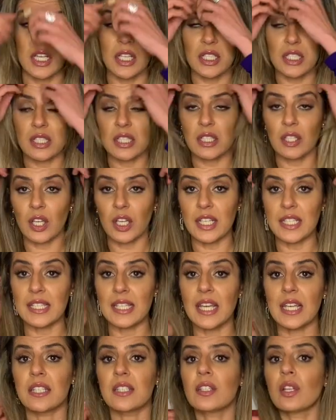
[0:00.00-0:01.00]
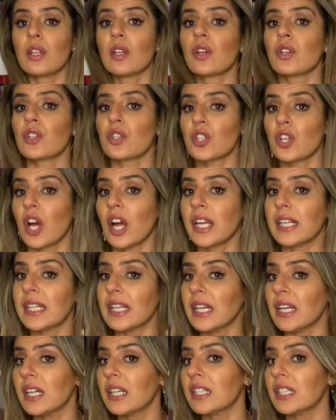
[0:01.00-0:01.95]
It's, like I said, it's a lot shinier.